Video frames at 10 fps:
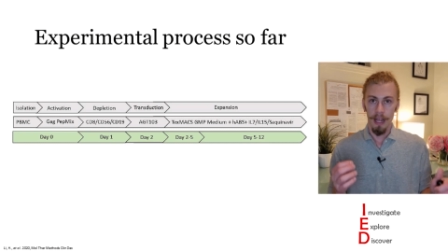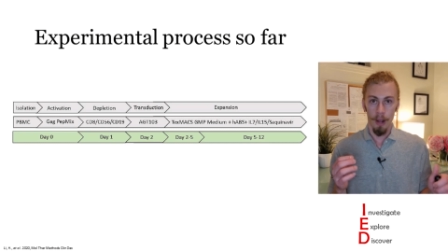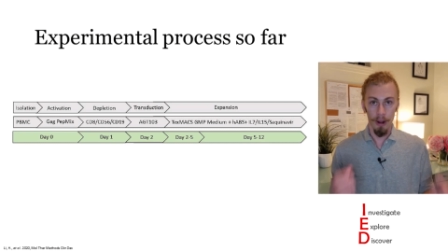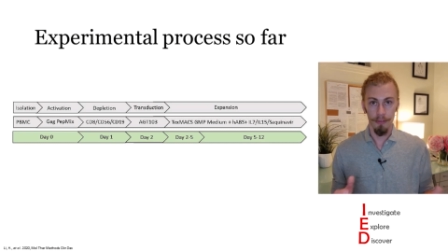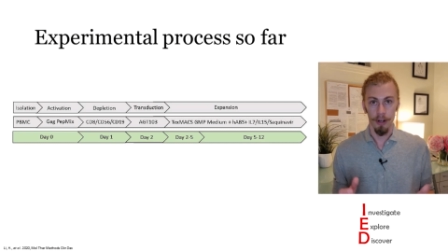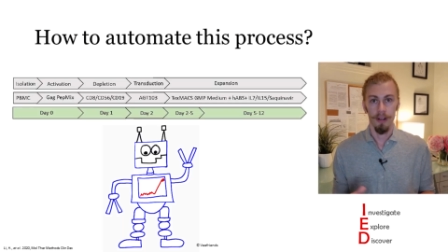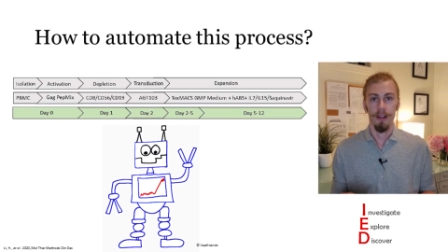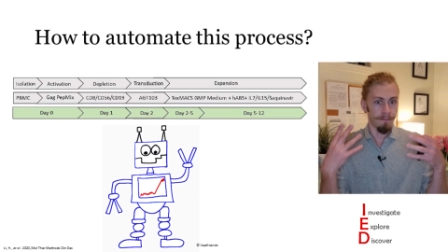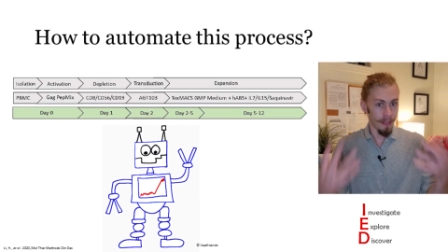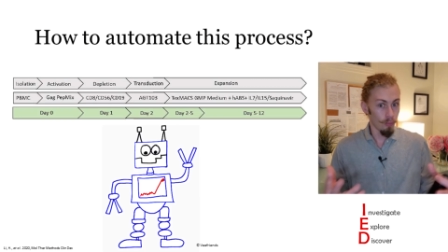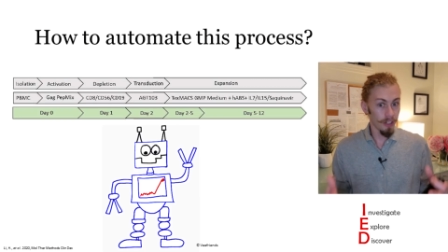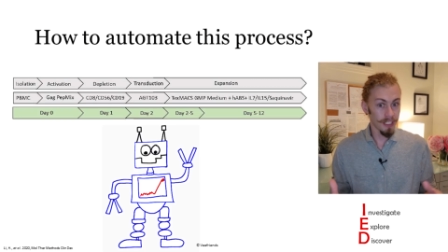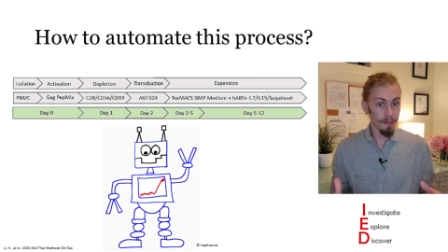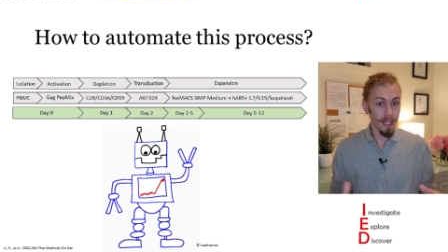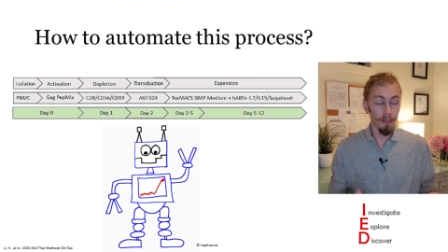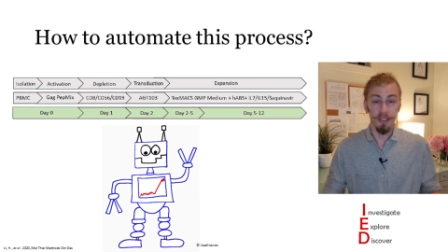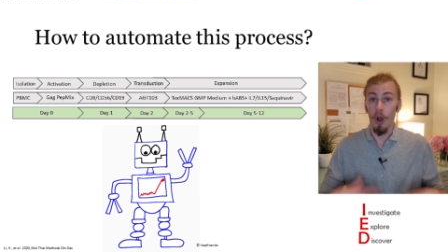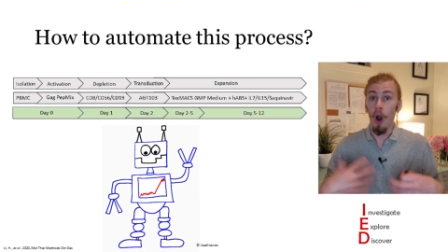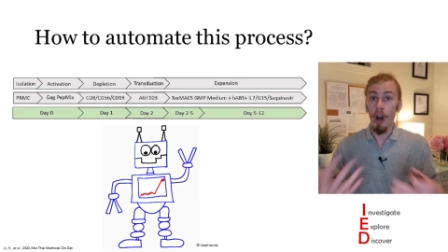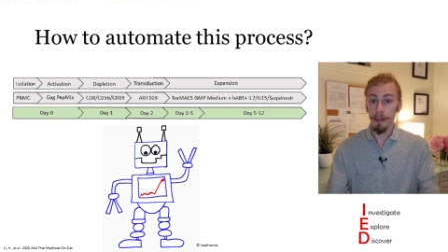However, they wanted to be able to
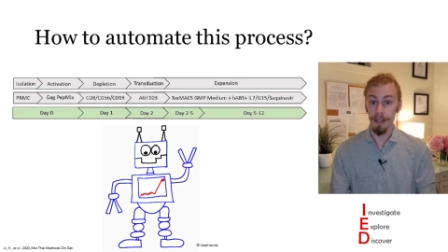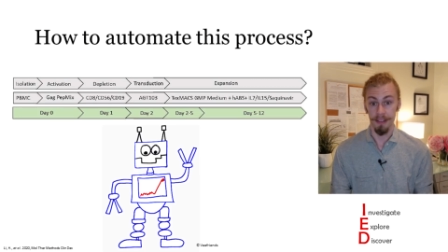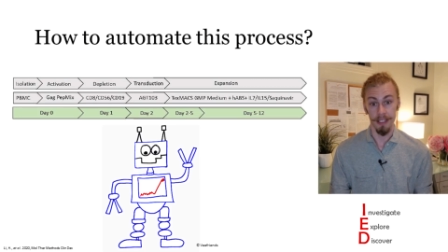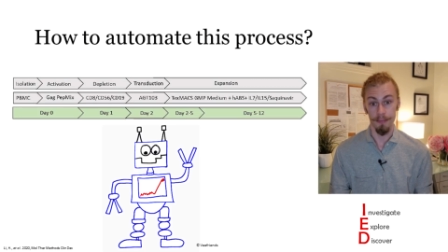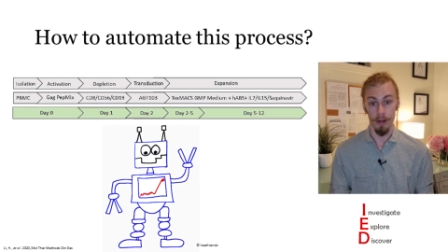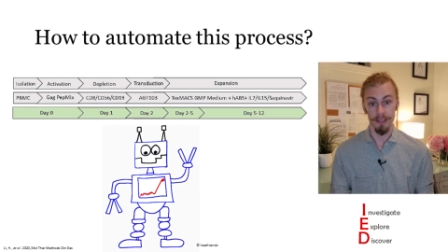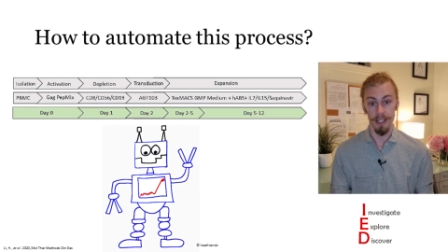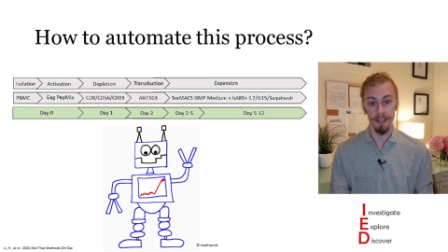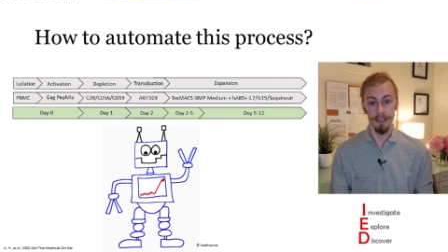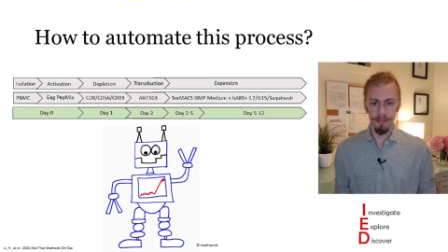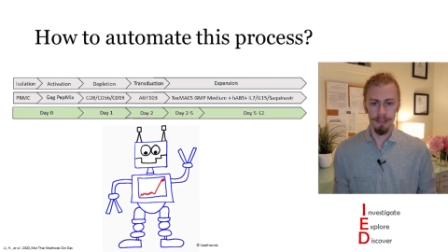automate this process.